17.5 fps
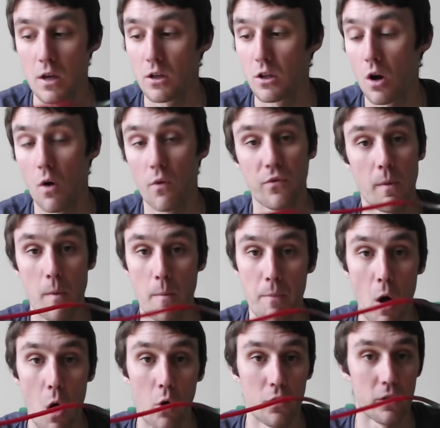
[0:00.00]
you know, from a
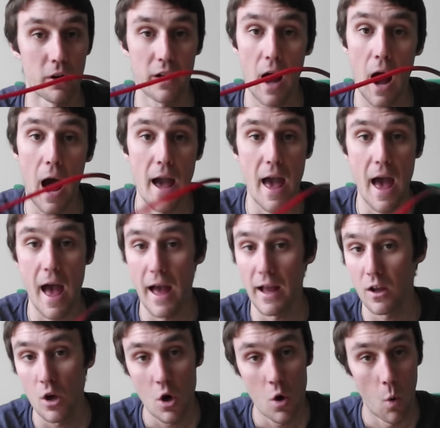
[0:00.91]
boat or a
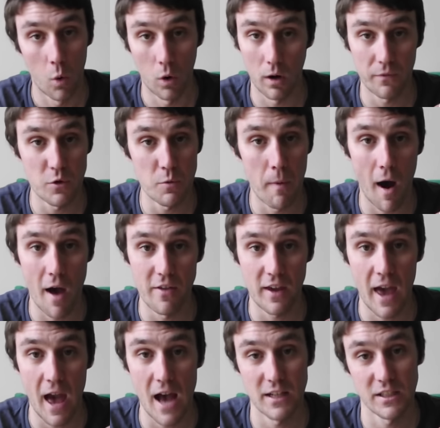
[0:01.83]
kayak, or if you buy the
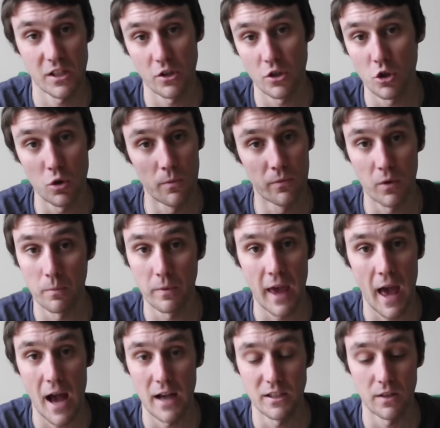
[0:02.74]
casting tube from
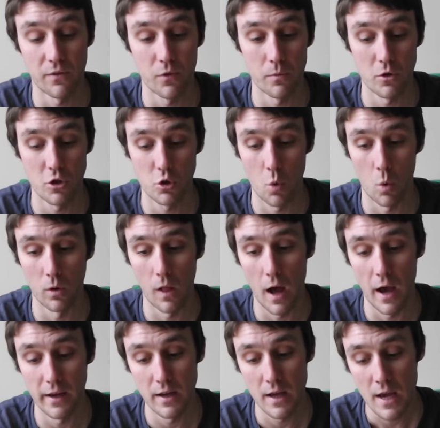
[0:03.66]
casting from the
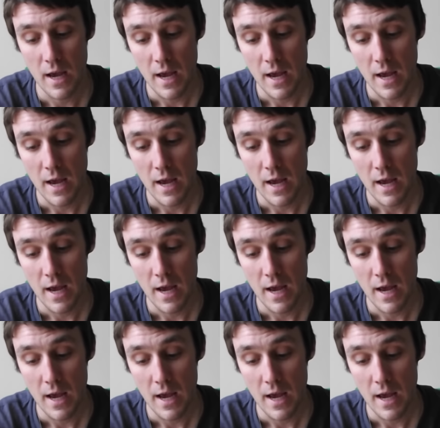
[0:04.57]
shoreline.